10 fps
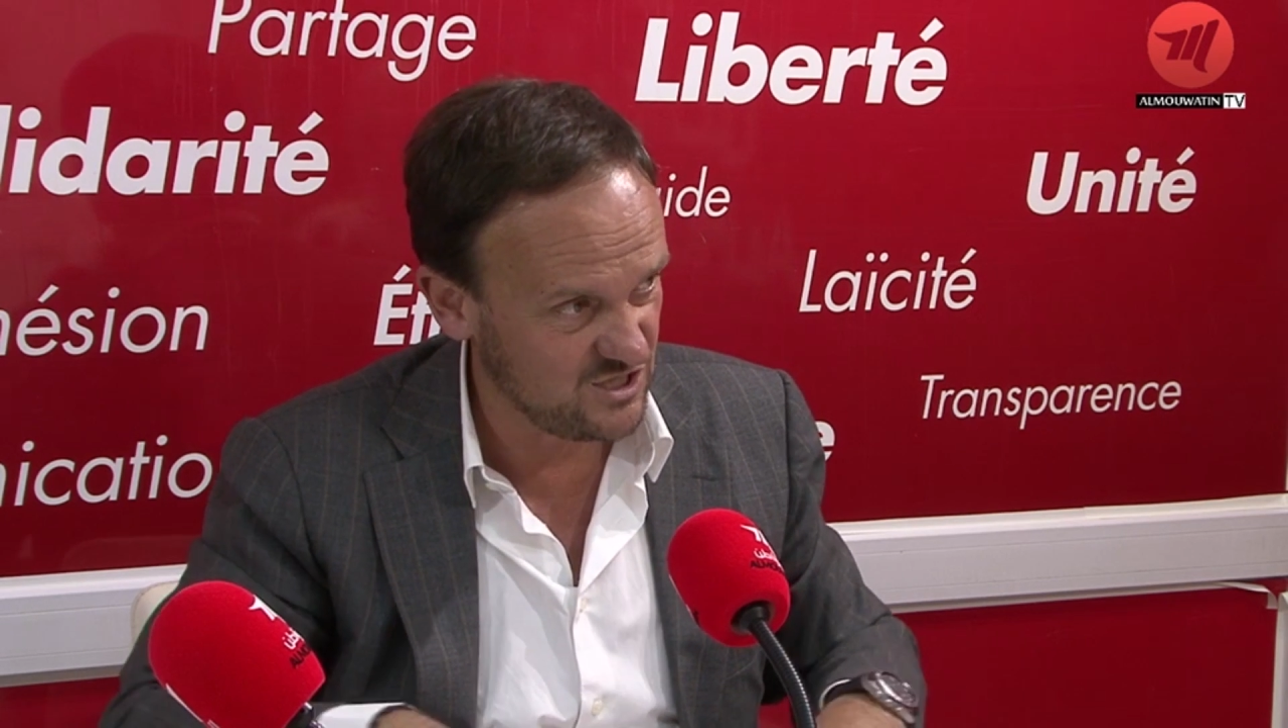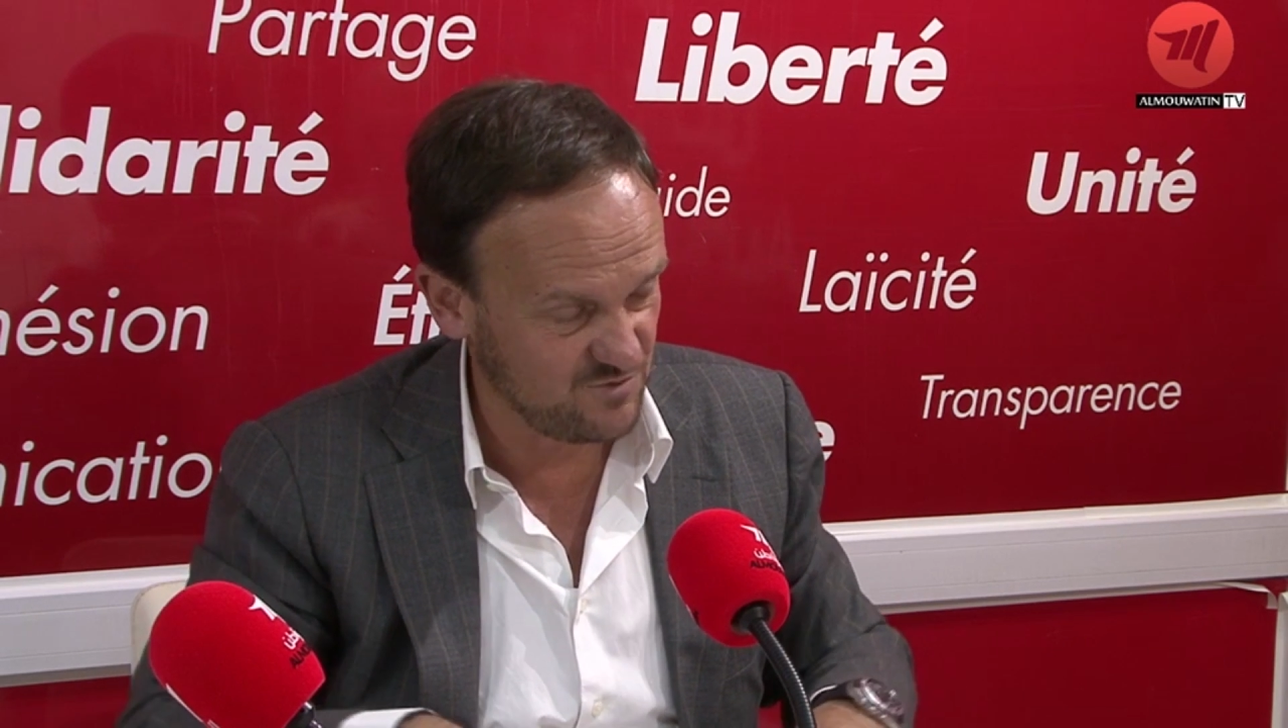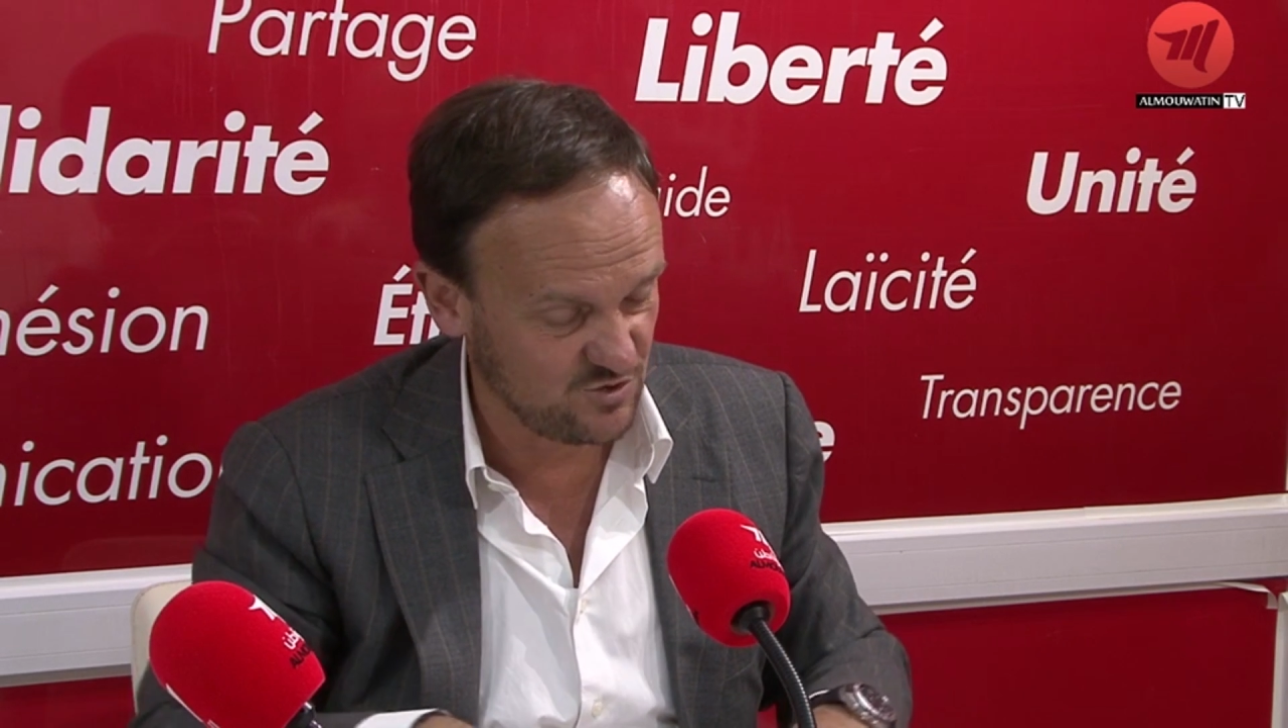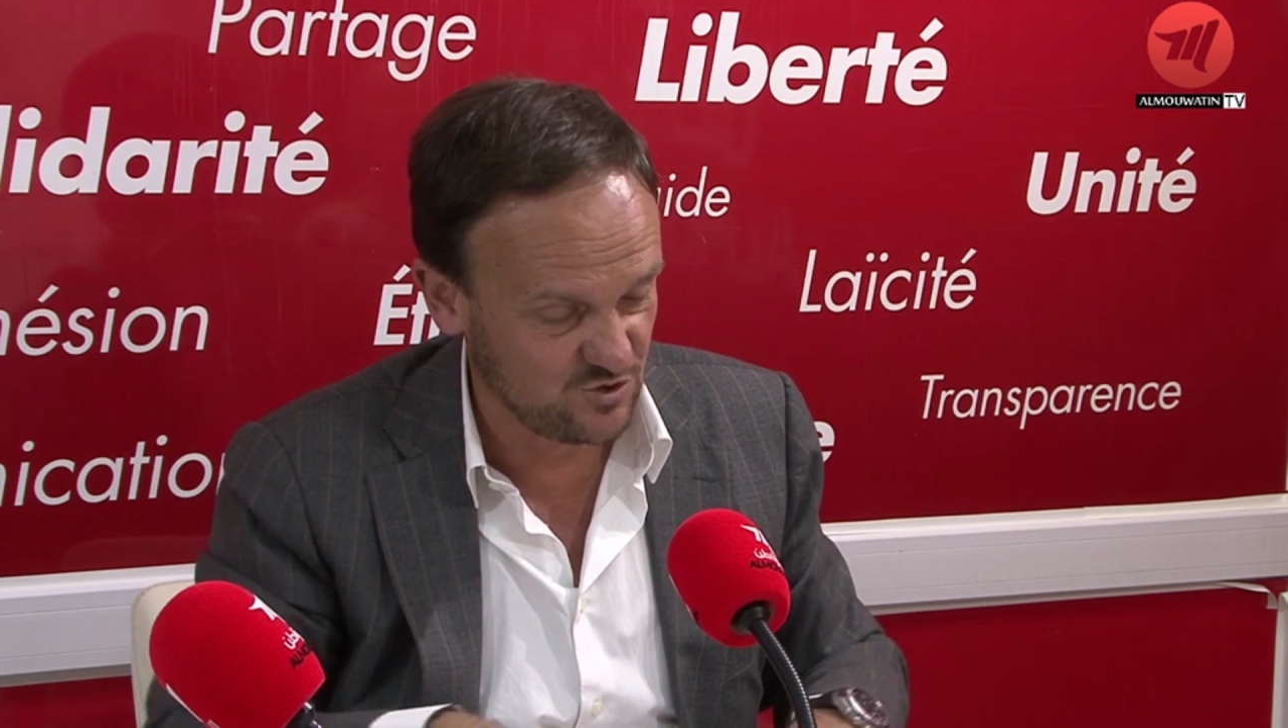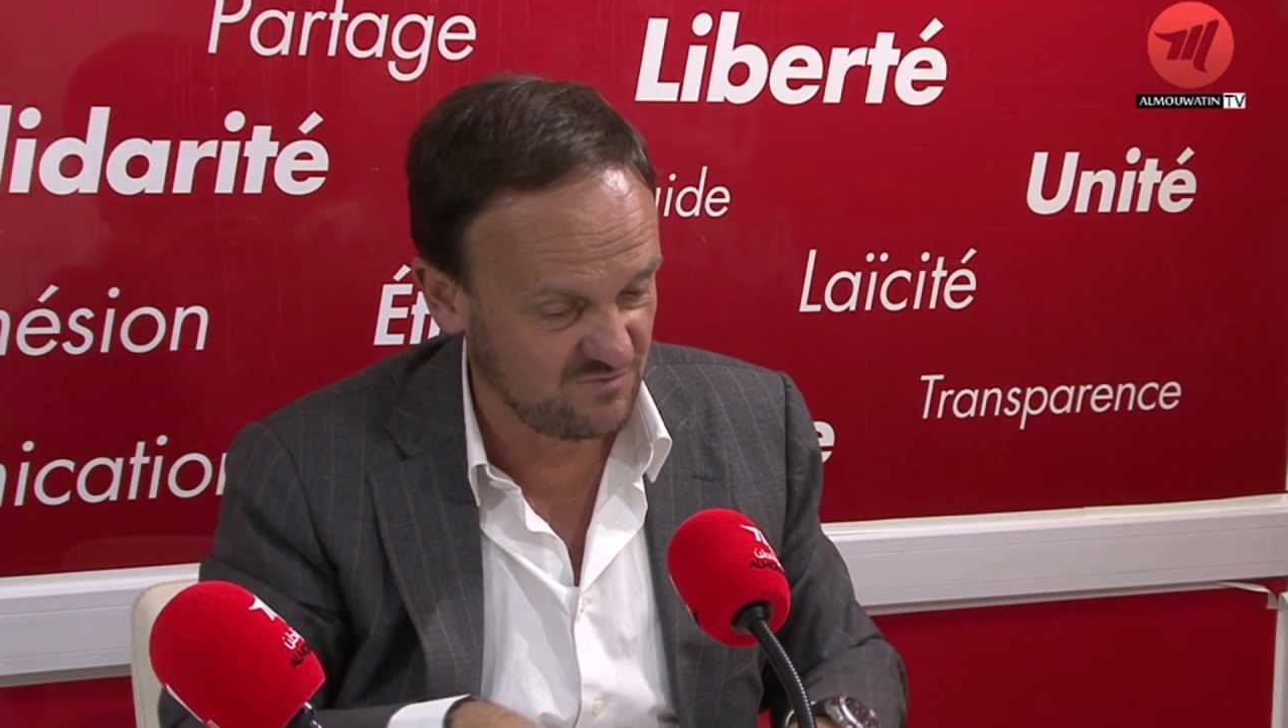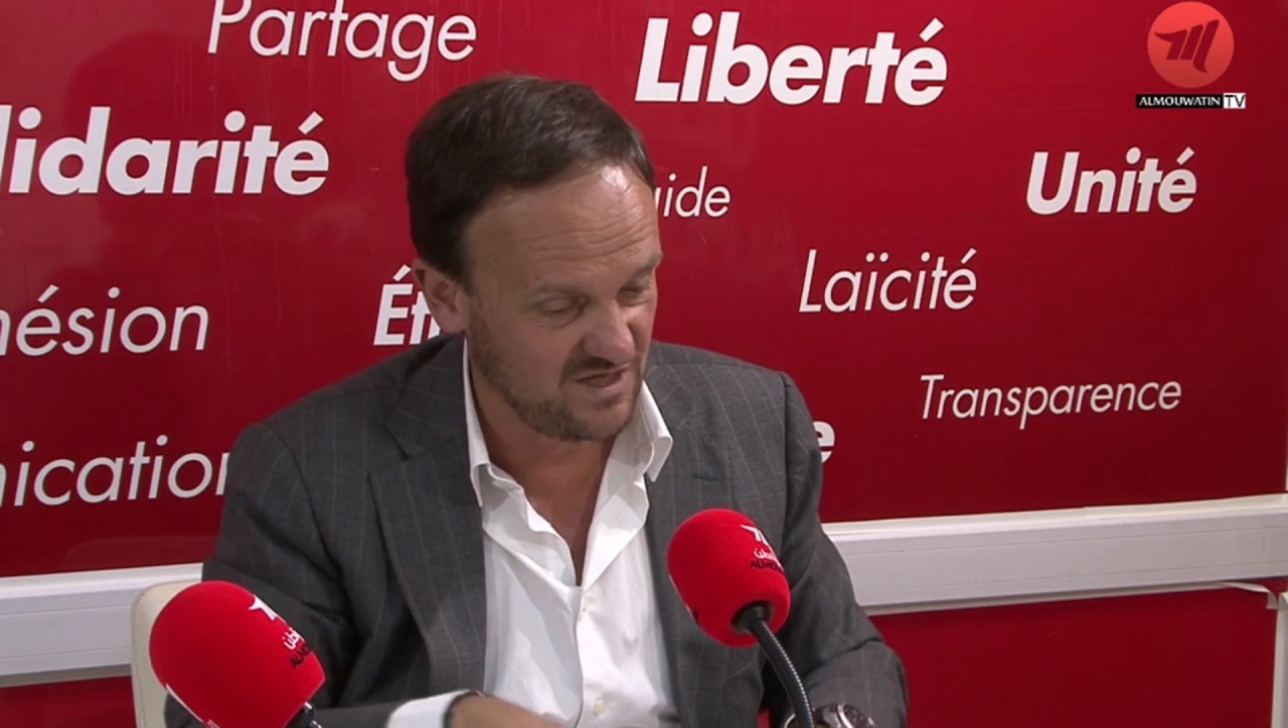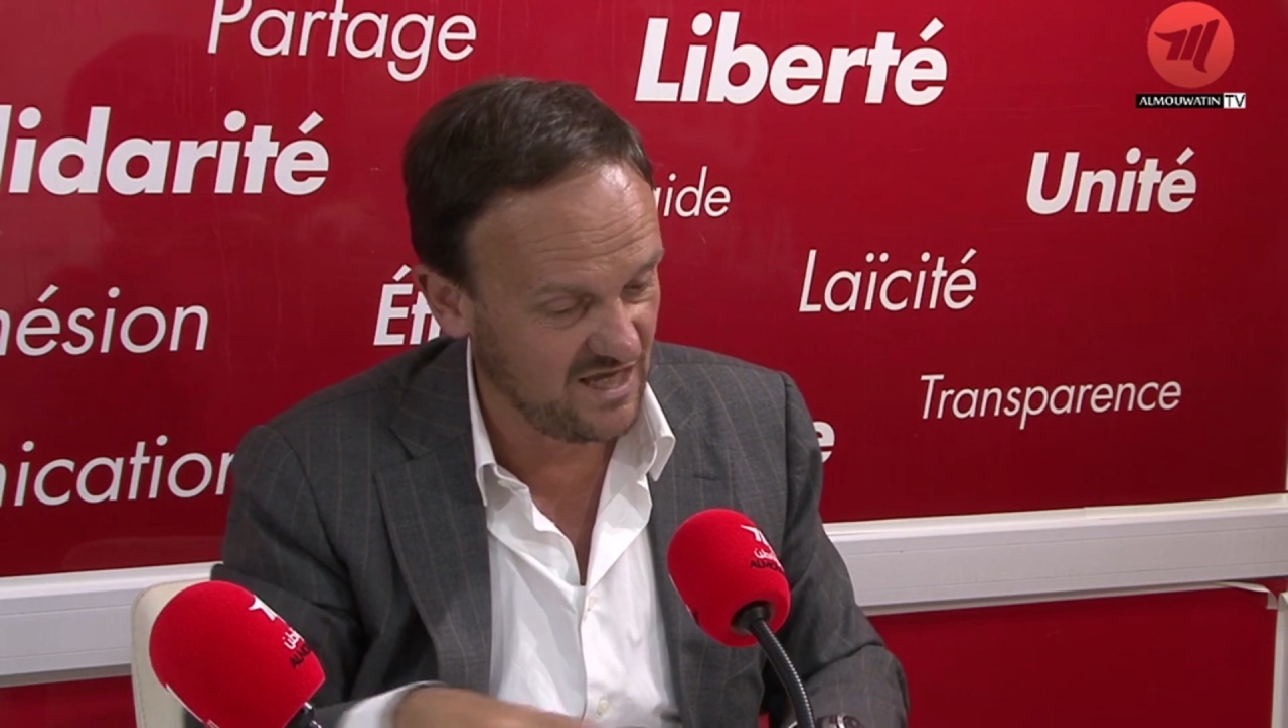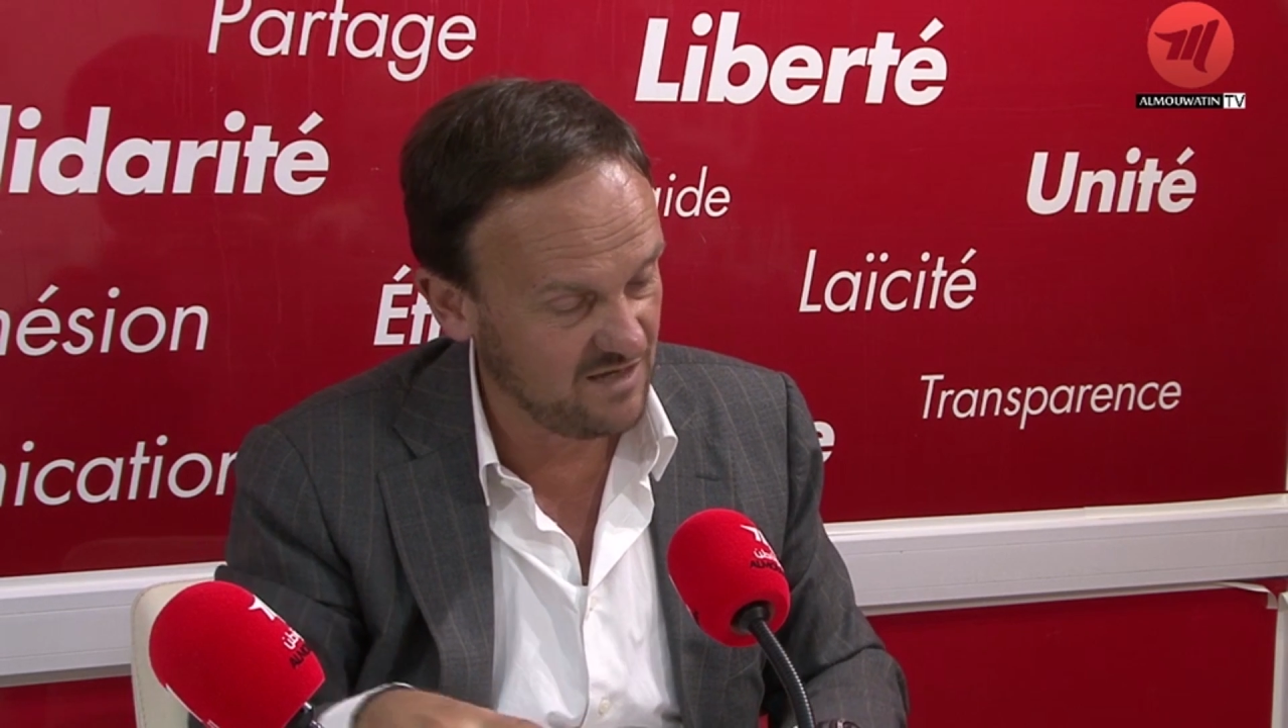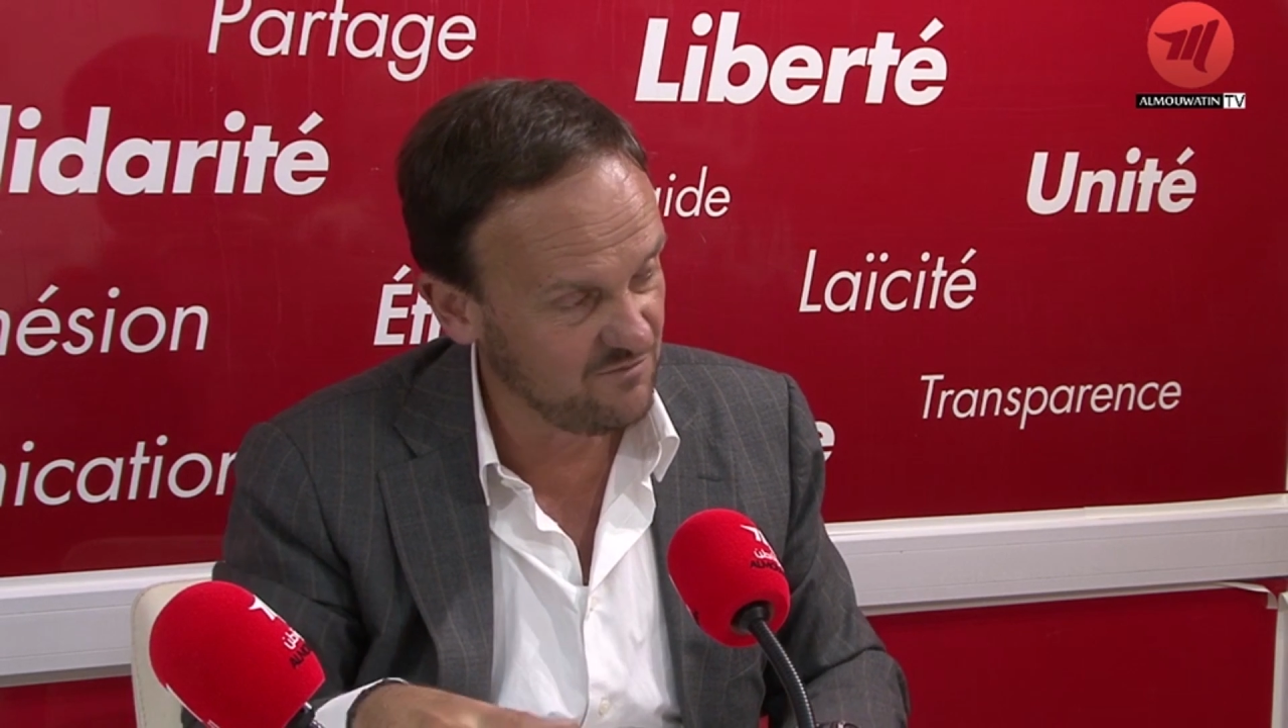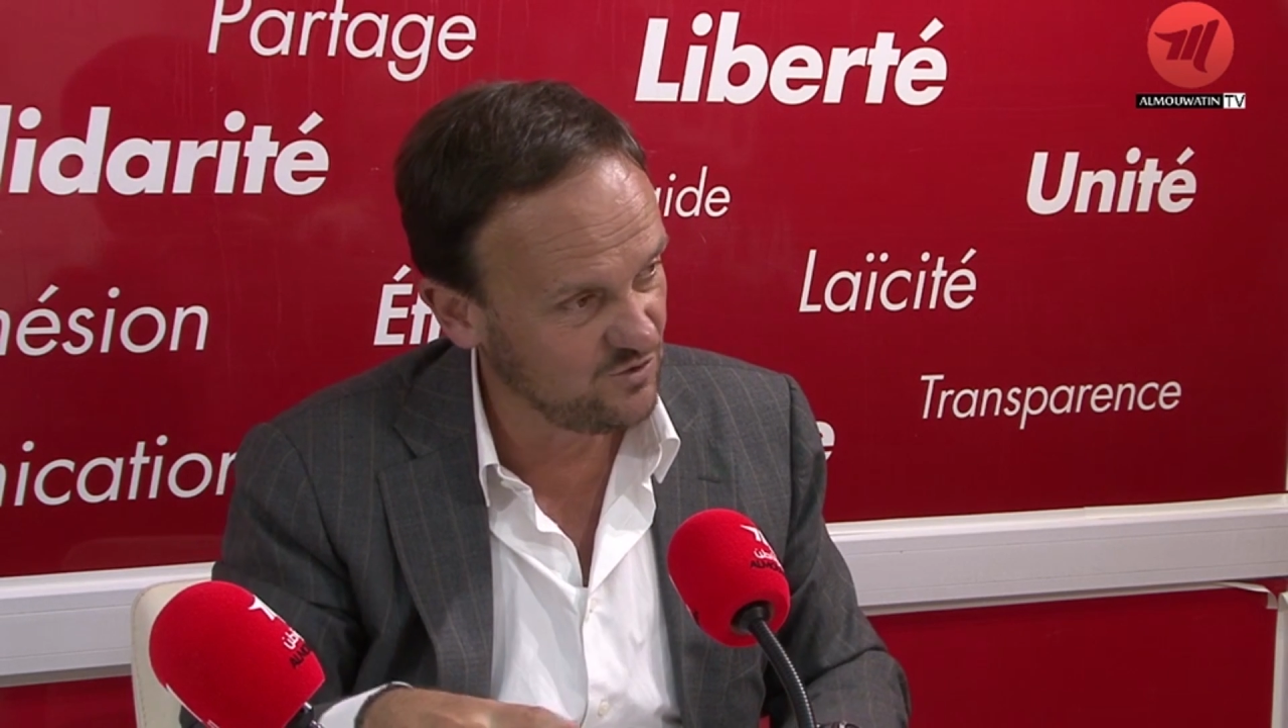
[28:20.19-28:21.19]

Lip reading: but to be able